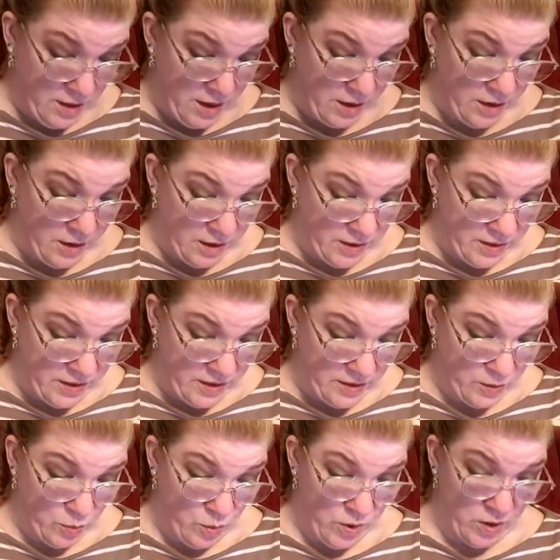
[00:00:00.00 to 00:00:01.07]
I got
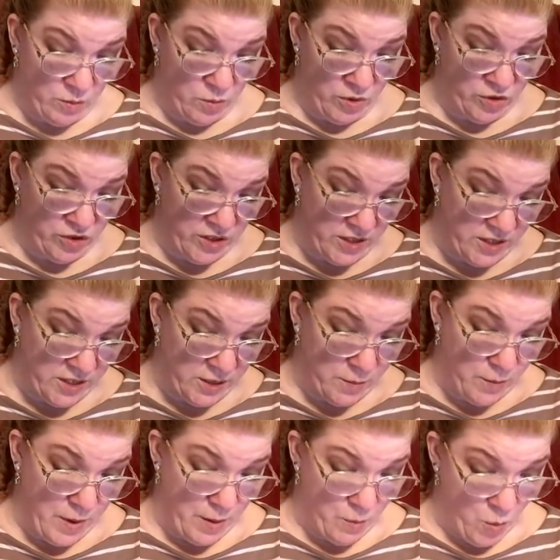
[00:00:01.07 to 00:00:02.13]
this one, which is the
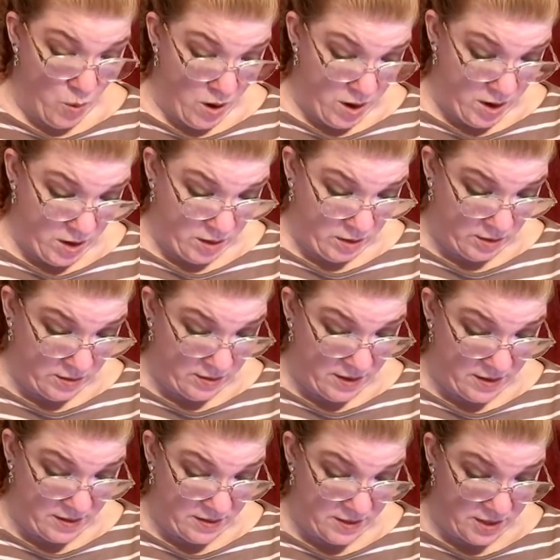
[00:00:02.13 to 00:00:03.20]
Memoir
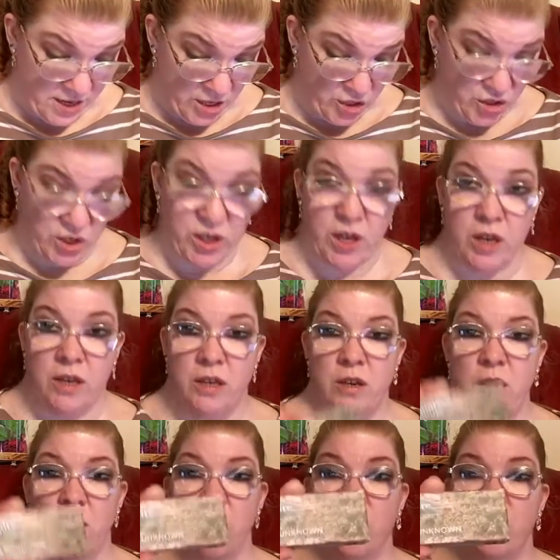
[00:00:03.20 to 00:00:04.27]
Destination
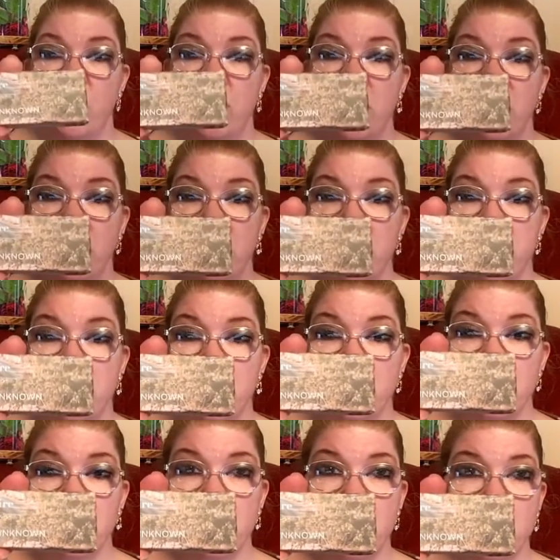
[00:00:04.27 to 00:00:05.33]
Unknown,
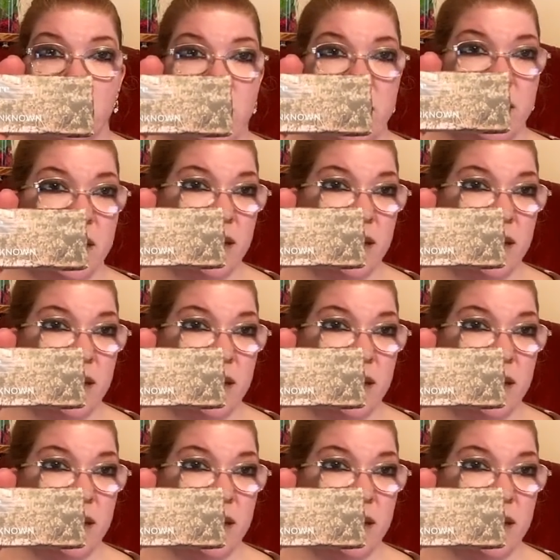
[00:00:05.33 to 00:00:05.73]
right